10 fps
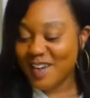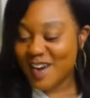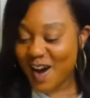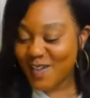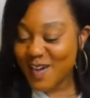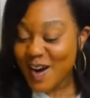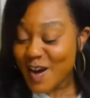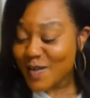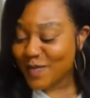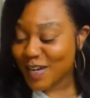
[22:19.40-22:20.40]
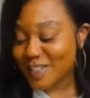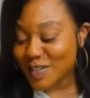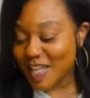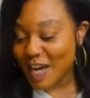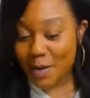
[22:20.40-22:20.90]
me know what
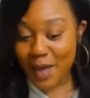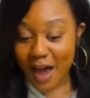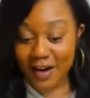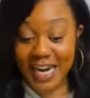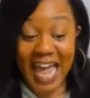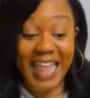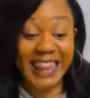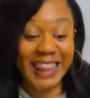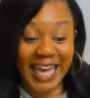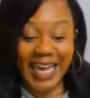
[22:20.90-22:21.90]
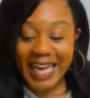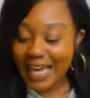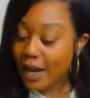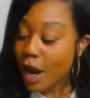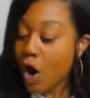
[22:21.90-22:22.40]
you think about it. And
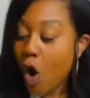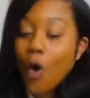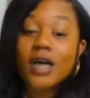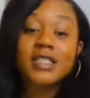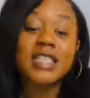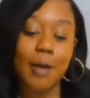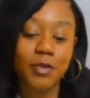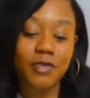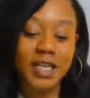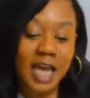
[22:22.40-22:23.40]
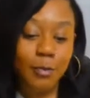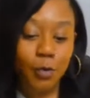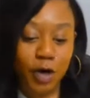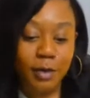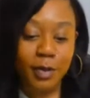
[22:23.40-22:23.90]
then on top of that table,
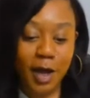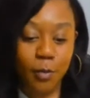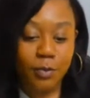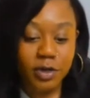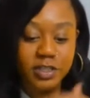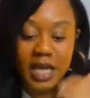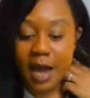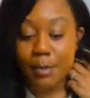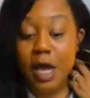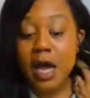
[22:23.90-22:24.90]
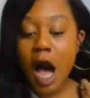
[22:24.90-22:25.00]
we're going to play it one more time.